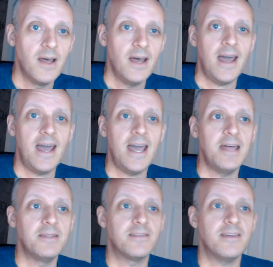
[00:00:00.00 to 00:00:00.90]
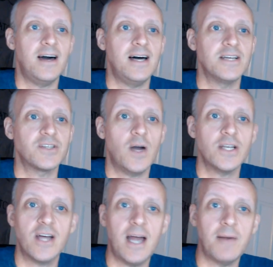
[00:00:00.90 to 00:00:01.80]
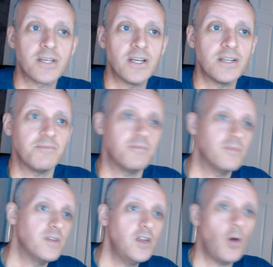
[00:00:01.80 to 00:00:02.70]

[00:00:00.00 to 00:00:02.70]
And uh, so I decided I was going to you know,